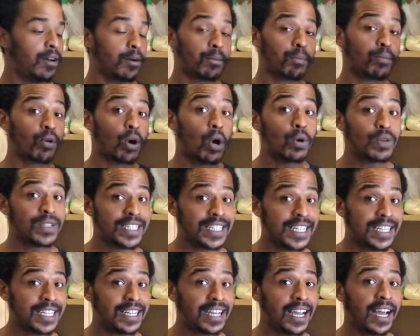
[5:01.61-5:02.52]

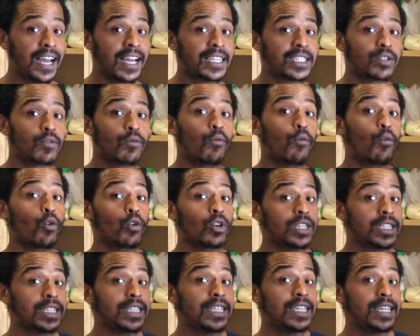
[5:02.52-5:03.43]
Protein, guys,
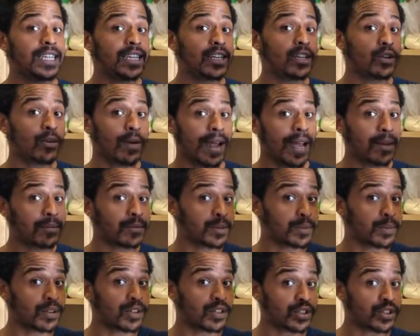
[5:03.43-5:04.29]
14 grams per